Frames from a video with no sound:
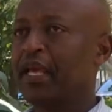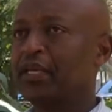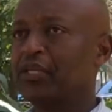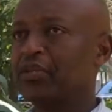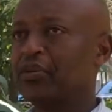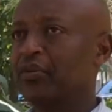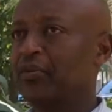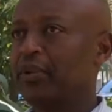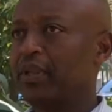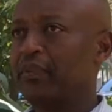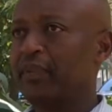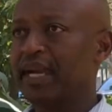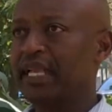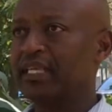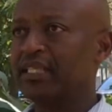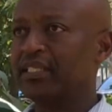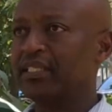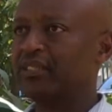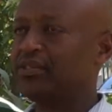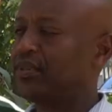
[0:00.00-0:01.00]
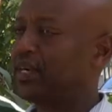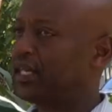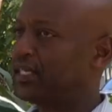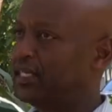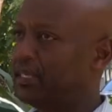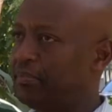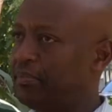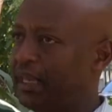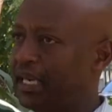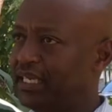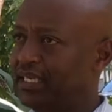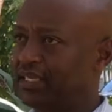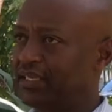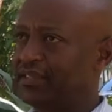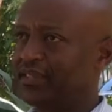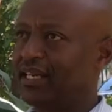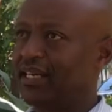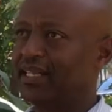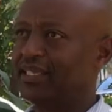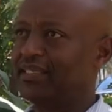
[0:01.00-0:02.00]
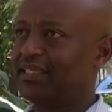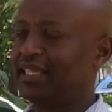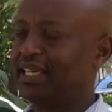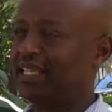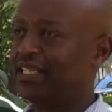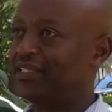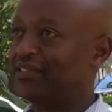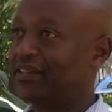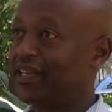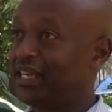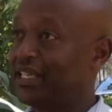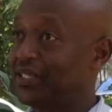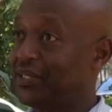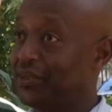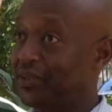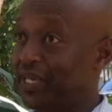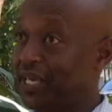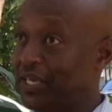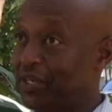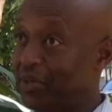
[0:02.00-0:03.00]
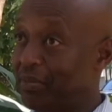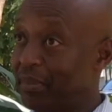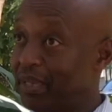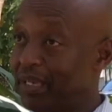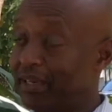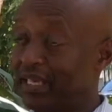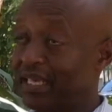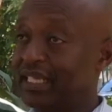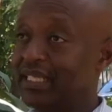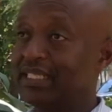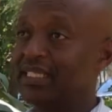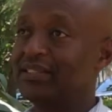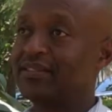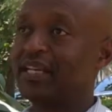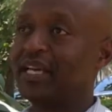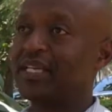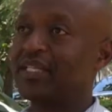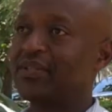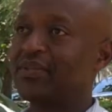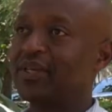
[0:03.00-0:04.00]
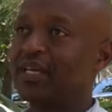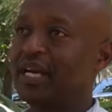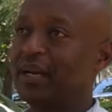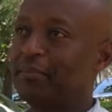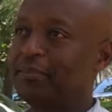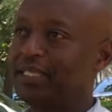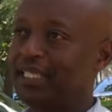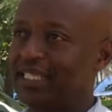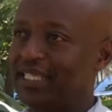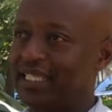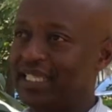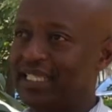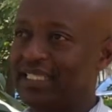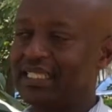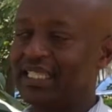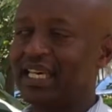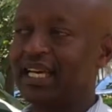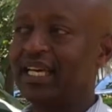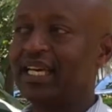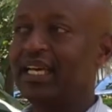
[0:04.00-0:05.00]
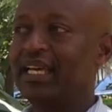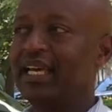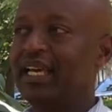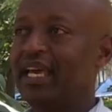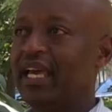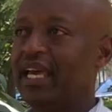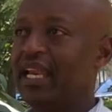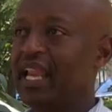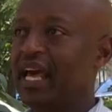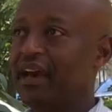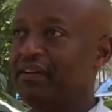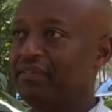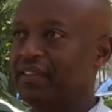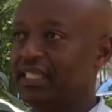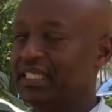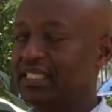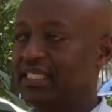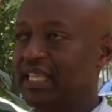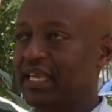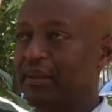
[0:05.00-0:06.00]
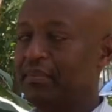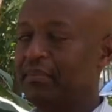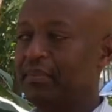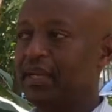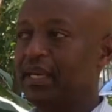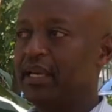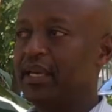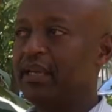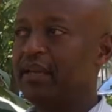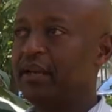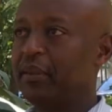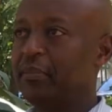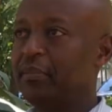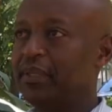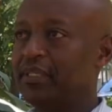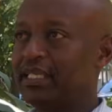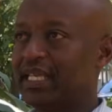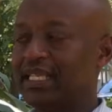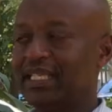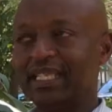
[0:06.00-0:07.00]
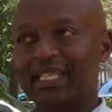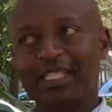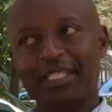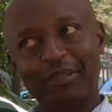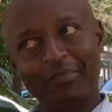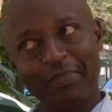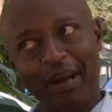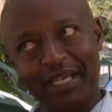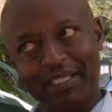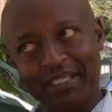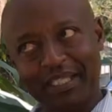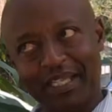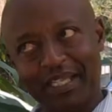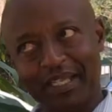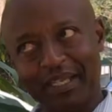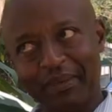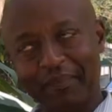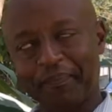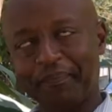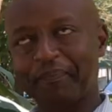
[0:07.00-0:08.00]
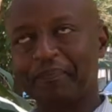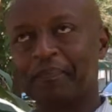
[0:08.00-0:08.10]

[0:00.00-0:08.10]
So we went structure by structure, trying to enumerate, trying to capture data and have the same represented spatially.